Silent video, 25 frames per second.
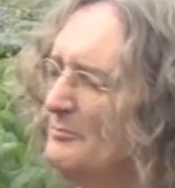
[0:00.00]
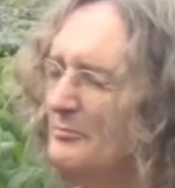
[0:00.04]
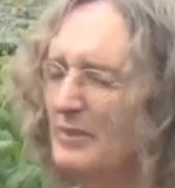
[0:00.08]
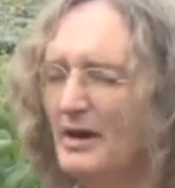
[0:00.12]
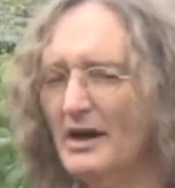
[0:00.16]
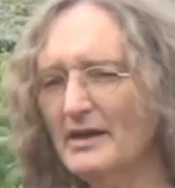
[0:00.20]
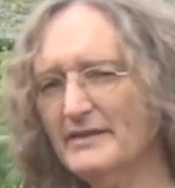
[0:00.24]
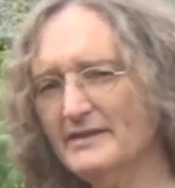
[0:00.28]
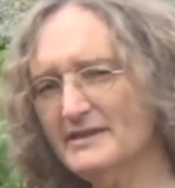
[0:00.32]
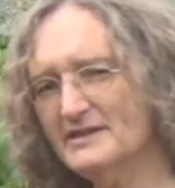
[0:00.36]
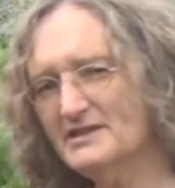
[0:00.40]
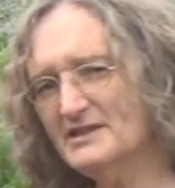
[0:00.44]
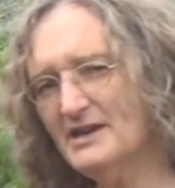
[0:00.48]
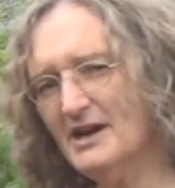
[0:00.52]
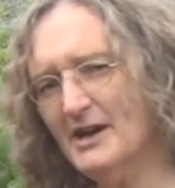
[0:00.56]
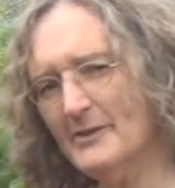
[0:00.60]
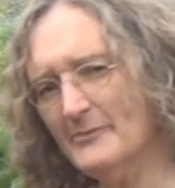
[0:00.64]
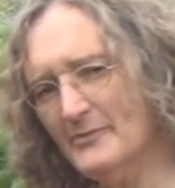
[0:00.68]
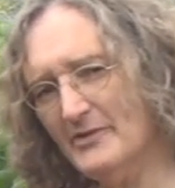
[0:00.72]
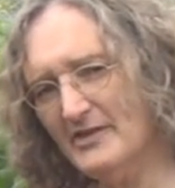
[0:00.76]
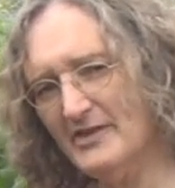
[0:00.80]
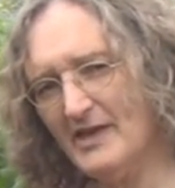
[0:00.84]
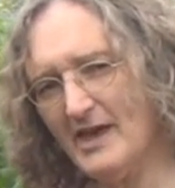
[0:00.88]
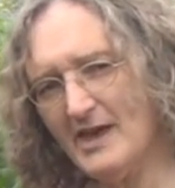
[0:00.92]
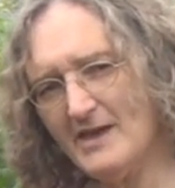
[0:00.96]
By the
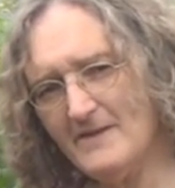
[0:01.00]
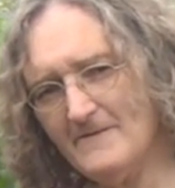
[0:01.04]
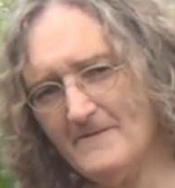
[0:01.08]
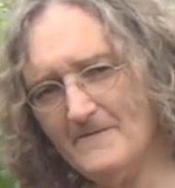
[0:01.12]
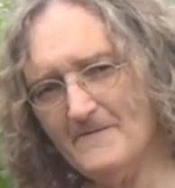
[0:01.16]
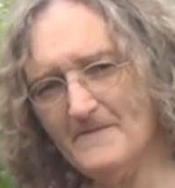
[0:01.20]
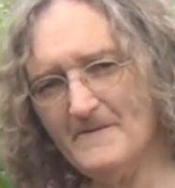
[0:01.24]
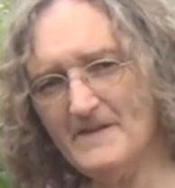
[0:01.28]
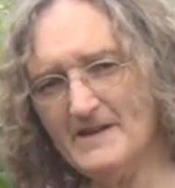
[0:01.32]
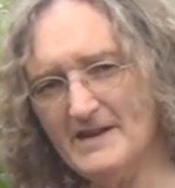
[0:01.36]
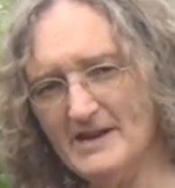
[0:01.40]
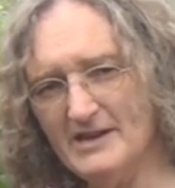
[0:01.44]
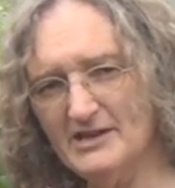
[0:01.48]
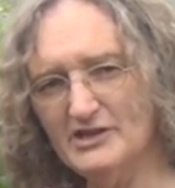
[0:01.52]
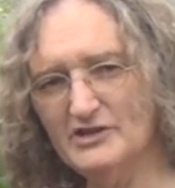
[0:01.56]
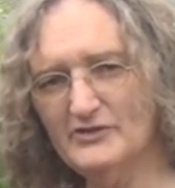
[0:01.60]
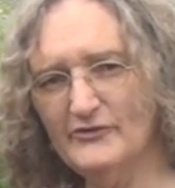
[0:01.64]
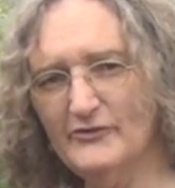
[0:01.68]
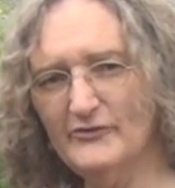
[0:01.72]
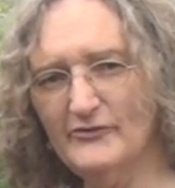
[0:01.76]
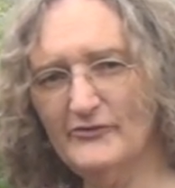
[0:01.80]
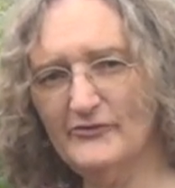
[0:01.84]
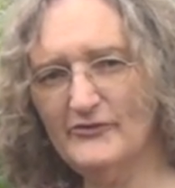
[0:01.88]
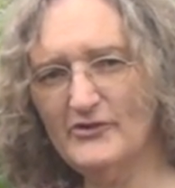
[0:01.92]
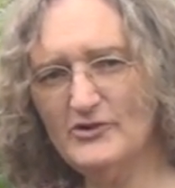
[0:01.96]
time they finished
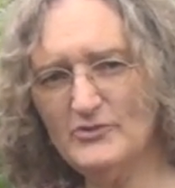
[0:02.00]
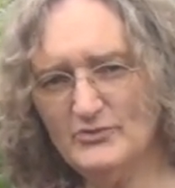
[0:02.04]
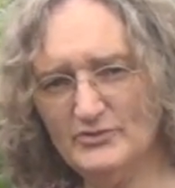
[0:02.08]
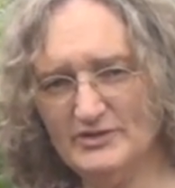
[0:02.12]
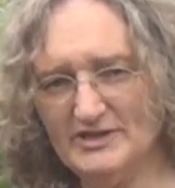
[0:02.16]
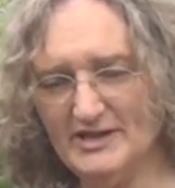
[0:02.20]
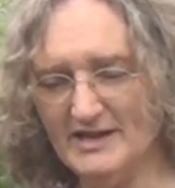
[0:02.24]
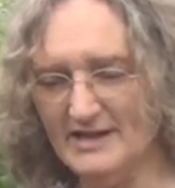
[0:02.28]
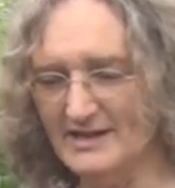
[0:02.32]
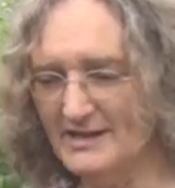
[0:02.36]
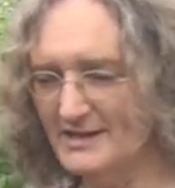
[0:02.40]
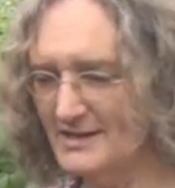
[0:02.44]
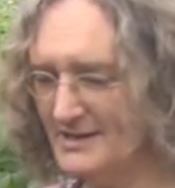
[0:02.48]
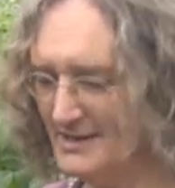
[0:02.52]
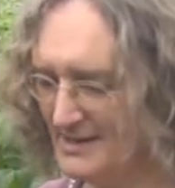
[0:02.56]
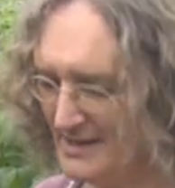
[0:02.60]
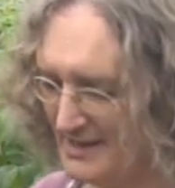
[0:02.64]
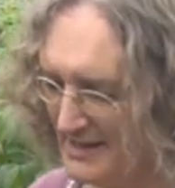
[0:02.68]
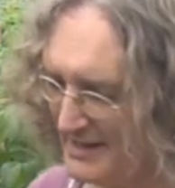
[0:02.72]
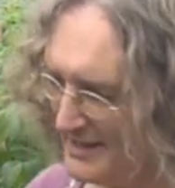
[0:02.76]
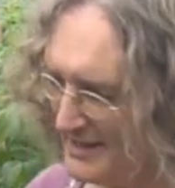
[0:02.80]
fruiting,